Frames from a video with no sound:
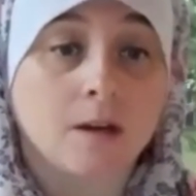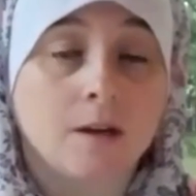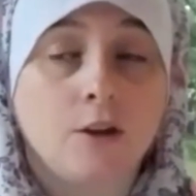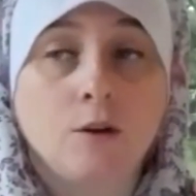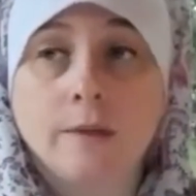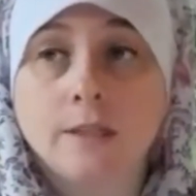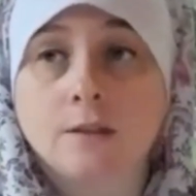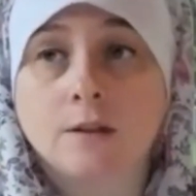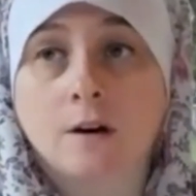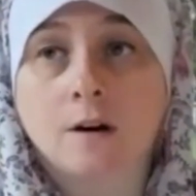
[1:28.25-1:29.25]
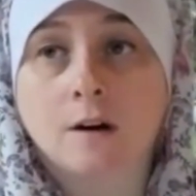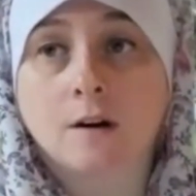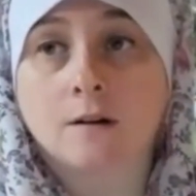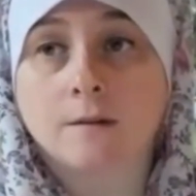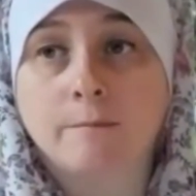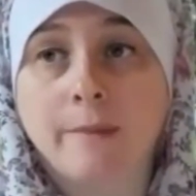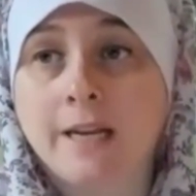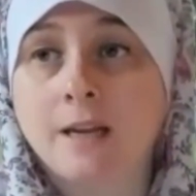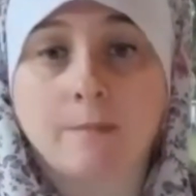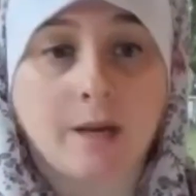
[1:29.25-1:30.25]
Humans are
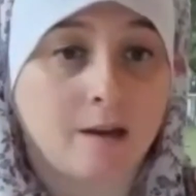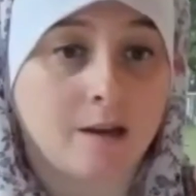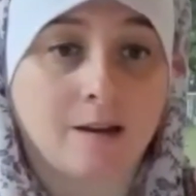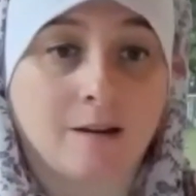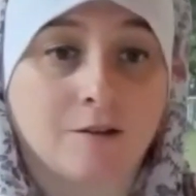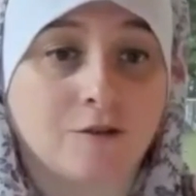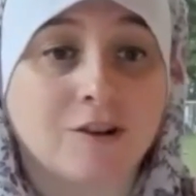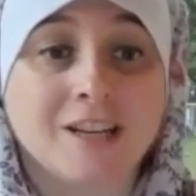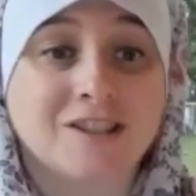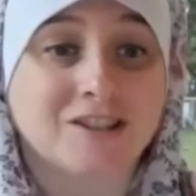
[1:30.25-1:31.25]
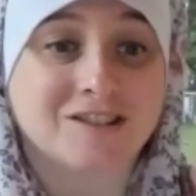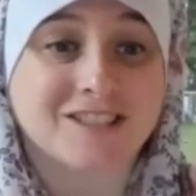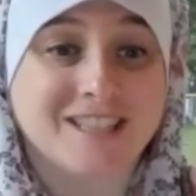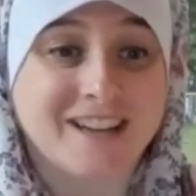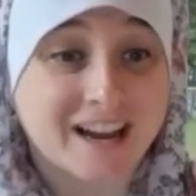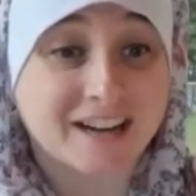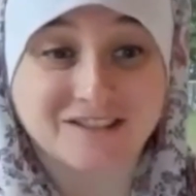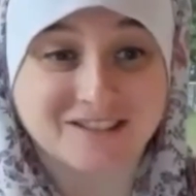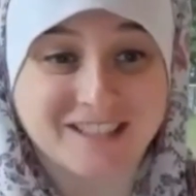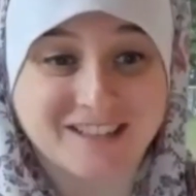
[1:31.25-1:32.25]
meaning-making creatures
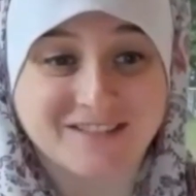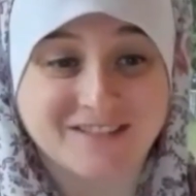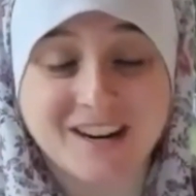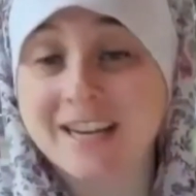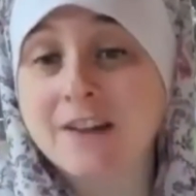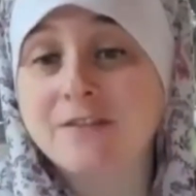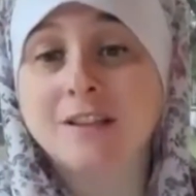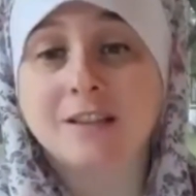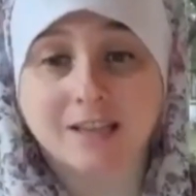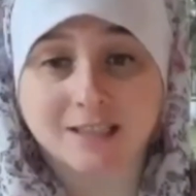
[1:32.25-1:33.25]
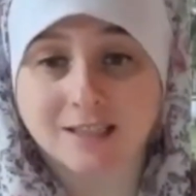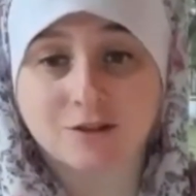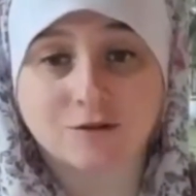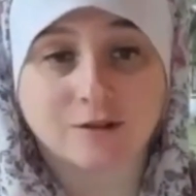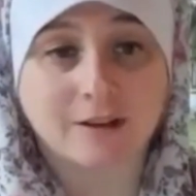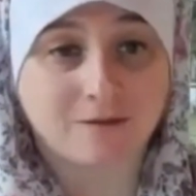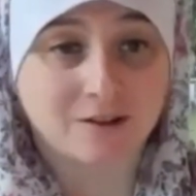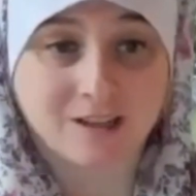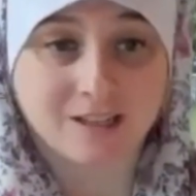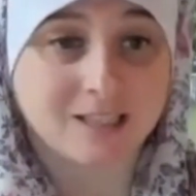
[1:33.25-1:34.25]
naturally, right? Everything is a story
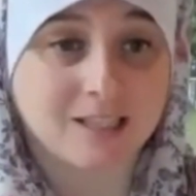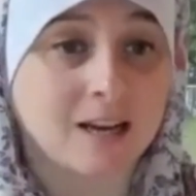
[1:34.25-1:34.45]
for us.